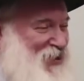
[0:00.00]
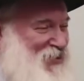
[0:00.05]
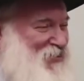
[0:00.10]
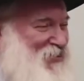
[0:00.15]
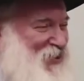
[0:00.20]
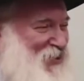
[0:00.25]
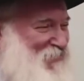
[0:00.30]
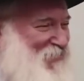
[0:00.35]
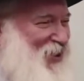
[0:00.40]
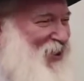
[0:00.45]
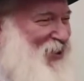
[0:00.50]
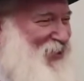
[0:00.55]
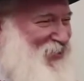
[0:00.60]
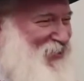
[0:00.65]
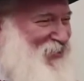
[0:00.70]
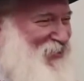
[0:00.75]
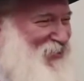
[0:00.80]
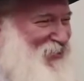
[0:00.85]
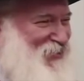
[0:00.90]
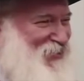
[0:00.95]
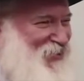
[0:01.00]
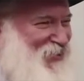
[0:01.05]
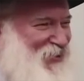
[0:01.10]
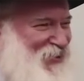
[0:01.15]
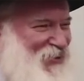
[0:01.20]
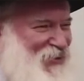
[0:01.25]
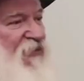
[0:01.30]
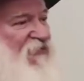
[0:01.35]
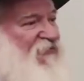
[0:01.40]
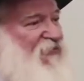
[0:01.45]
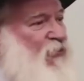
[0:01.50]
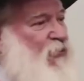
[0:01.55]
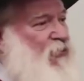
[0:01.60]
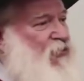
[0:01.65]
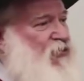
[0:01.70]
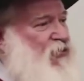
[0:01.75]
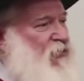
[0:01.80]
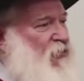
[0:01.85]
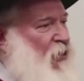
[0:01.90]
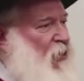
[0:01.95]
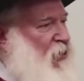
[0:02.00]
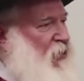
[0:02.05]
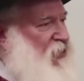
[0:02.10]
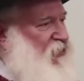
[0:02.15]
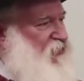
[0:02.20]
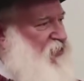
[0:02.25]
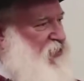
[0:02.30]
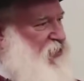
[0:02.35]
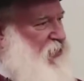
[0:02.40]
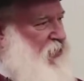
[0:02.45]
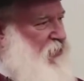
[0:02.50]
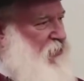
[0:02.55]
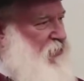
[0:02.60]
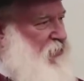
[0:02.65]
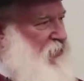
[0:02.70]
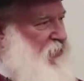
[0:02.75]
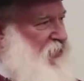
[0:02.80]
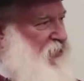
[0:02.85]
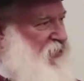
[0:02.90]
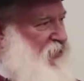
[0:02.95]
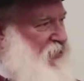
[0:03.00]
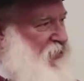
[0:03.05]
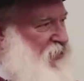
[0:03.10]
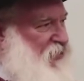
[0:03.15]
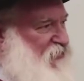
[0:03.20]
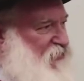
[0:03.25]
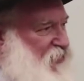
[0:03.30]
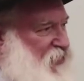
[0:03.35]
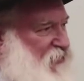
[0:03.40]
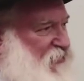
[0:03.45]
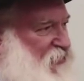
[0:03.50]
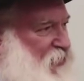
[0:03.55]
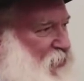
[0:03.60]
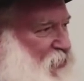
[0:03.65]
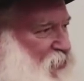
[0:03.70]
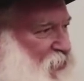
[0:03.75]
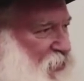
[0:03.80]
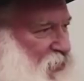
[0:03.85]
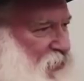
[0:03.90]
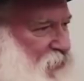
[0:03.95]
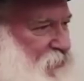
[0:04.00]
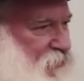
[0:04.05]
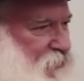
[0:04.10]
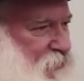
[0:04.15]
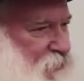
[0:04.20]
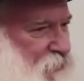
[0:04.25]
change their mind. The future, all of a sudden, is a different future.